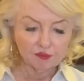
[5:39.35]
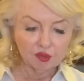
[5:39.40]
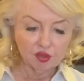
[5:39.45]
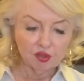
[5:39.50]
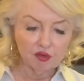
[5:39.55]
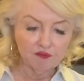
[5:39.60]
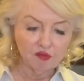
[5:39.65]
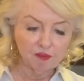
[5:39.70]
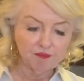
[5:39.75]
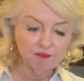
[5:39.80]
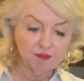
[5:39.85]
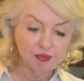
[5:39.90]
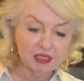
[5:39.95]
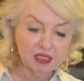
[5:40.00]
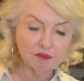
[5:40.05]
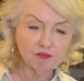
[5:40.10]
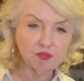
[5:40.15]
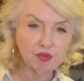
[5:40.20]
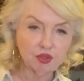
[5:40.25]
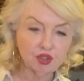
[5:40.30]
You have a bit
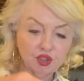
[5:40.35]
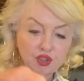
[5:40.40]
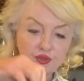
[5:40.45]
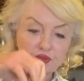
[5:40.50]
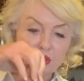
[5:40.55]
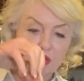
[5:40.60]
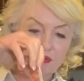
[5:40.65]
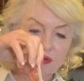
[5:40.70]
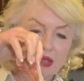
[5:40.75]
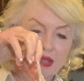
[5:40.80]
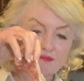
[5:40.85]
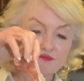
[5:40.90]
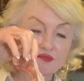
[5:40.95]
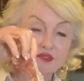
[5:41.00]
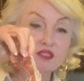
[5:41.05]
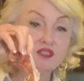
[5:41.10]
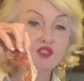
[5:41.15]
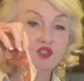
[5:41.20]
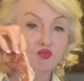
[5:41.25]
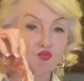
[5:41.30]
of prosciutto left.
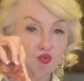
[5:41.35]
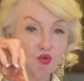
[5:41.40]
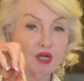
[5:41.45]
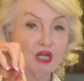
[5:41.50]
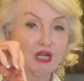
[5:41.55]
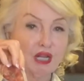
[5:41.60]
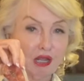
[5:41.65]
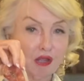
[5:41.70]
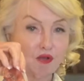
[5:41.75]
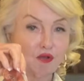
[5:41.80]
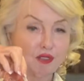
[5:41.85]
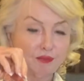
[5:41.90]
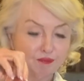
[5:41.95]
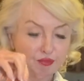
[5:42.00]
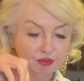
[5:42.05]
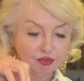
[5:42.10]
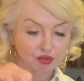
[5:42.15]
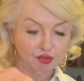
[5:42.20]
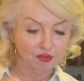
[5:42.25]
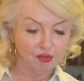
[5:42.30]
This is really good
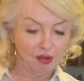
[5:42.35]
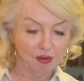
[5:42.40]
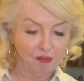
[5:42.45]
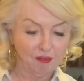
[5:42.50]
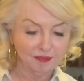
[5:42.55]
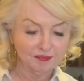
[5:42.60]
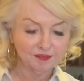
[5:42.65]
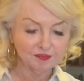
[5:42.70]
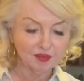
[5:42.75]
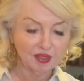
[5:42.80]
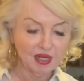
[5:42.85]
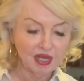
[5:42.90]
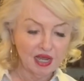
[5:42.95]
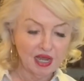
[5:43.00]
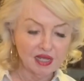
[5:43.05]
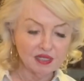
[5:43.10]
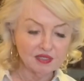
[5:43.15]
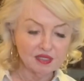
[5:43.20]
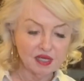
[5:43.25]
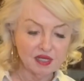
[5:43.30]
prosciutto.
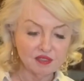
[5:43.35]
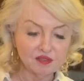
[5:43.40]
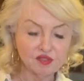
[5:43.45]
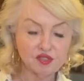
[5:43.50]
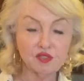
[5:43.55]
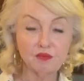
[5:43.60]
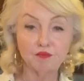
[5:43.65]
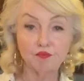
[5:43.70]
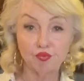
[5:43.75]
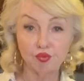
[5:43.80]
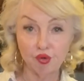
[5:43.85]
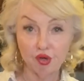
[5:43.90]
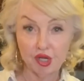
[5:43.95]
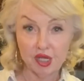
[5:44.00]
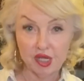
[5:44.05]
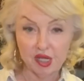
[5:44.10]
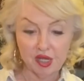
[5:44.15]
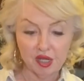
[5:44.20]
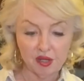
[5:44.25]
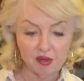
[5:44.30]
And then some
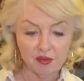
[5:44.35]
brie.